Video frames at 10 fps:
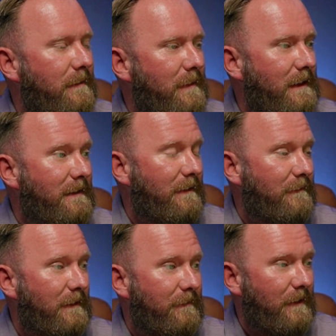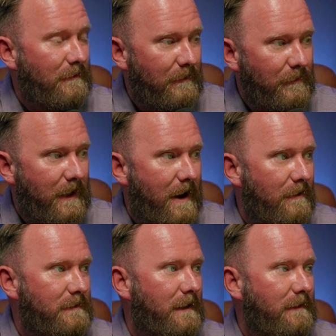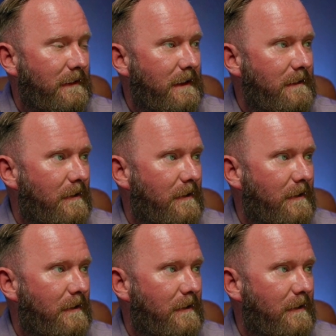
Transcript: Meaning they fell in love with the house, and then they